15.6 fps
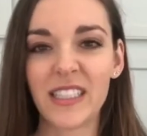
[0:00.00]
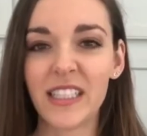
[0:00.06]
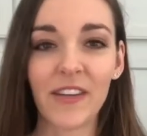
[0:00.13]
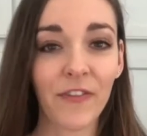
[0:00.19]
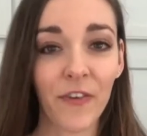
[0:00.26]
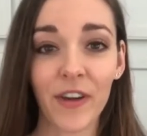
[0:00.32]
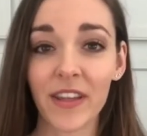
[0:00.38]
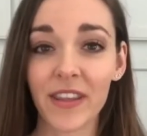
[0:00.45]

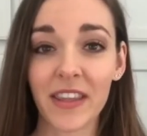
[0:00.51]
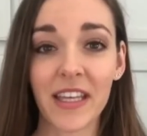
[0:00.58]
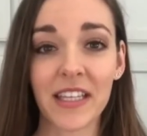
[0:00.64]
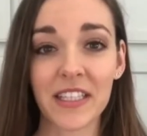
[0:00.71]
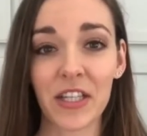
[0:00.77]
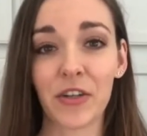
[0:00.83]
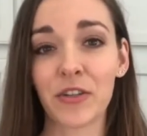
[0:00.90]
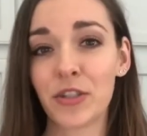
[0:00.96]
different
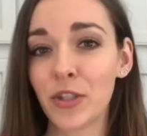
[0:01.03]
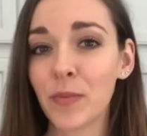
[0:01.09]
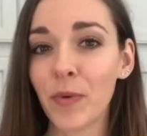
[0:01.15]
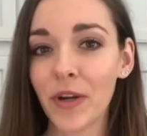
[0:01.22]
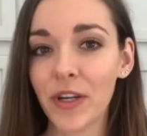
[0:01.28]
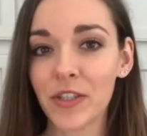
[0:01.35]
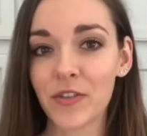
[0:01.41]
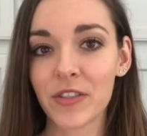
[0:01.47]
things that are
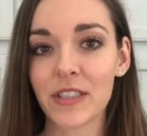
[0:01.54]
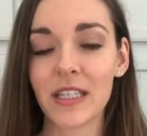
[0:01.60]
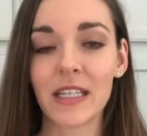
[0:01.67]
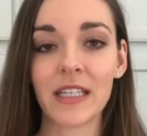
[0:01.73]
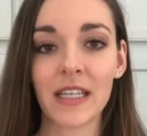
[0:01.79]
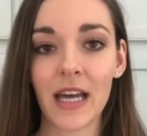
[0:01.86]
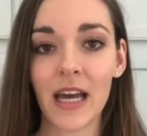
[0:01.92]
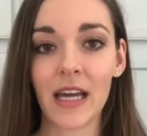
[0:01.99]
super interesting,